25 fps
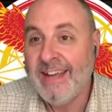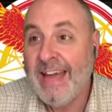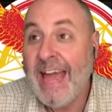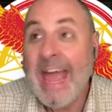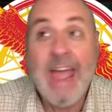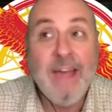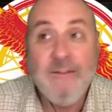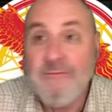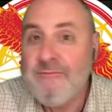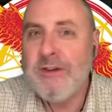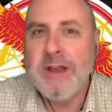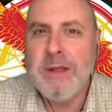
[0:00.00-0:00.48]

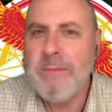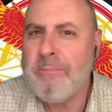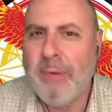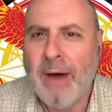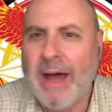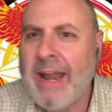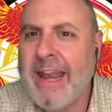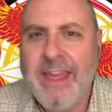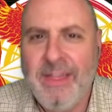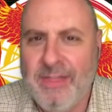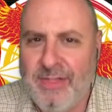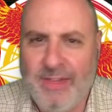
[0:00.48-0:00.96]

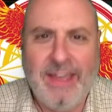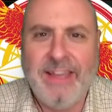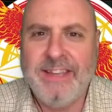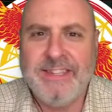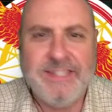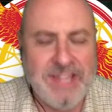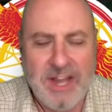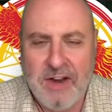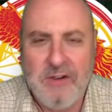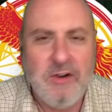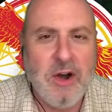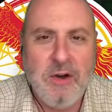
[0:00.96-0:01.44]
Everybody thinks
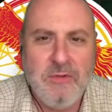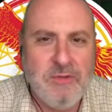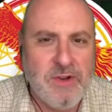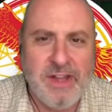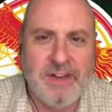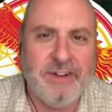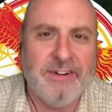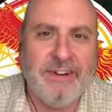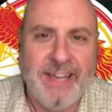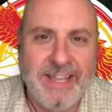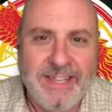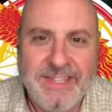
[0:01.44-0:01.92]
they're a
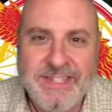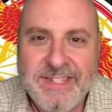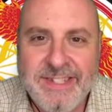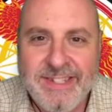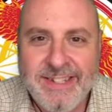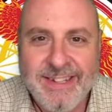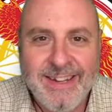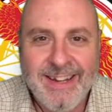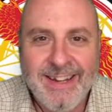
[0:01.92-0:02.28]
realist.